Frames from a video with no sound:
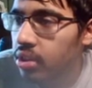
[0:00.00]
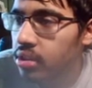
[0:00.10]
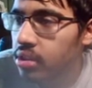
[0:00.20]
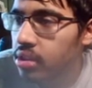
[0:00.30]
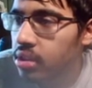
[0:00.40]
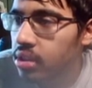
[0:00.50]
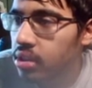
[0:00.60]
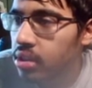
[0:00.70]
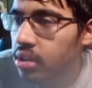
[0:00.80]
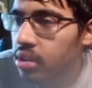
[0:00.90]

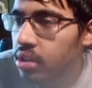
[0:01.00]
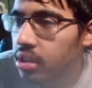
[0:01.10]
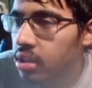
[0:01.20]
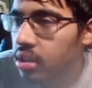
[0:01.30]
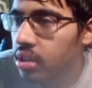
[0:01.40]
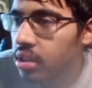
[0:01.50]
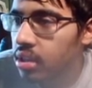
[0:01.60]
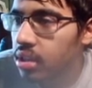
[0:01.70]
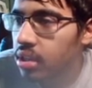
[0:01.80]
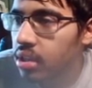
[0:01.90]

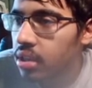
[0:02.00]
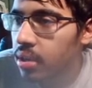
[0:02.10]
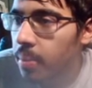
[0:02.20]
No one is speaking in this clip.